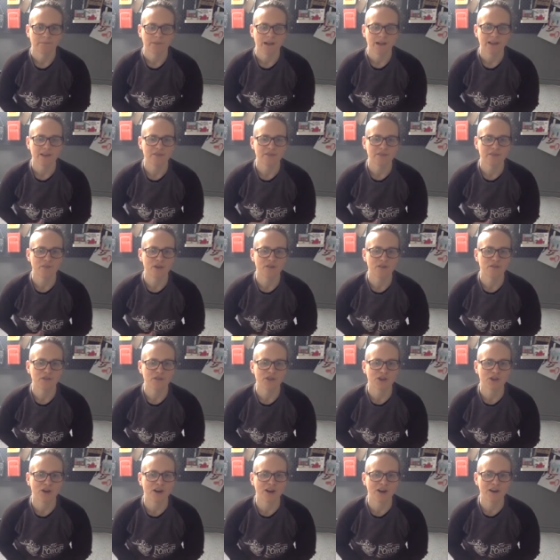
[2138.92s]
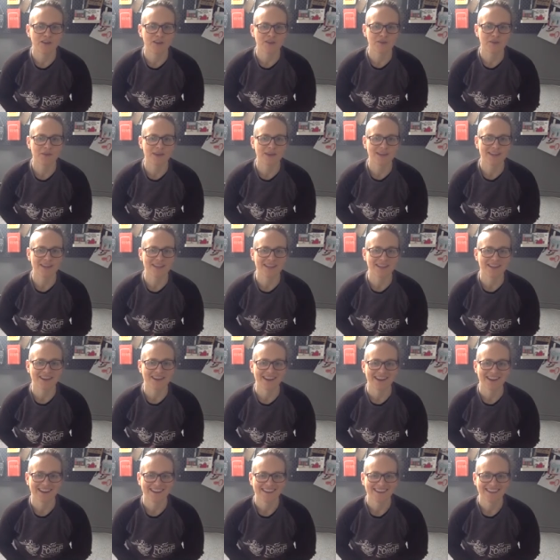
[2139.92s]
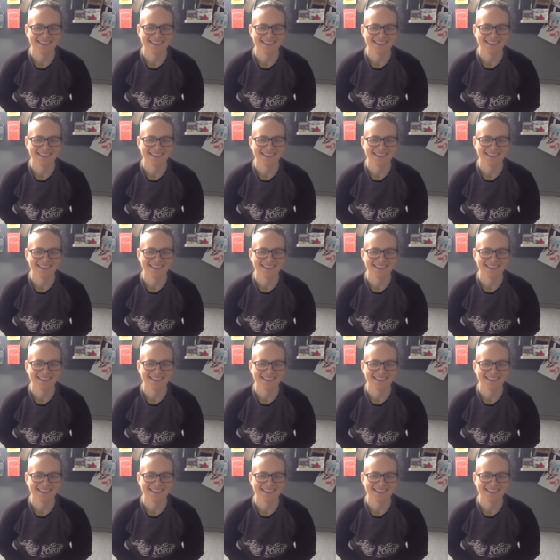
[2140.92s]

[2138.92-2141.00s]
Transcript: And you've moved the cot out the way, Sarah.